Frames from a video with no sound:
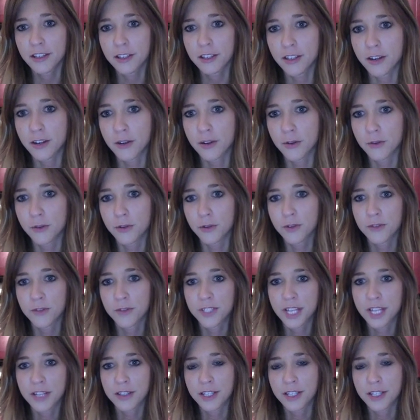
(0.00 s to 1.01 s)
you've
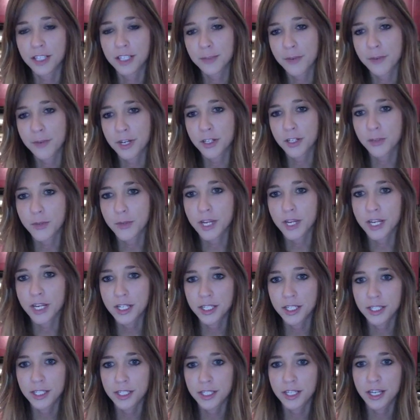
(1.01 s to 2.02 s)
sent this many
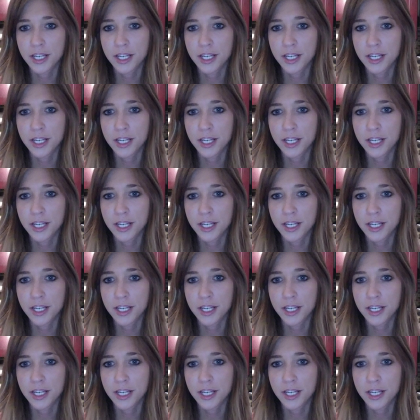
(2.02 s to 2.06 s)
tweets,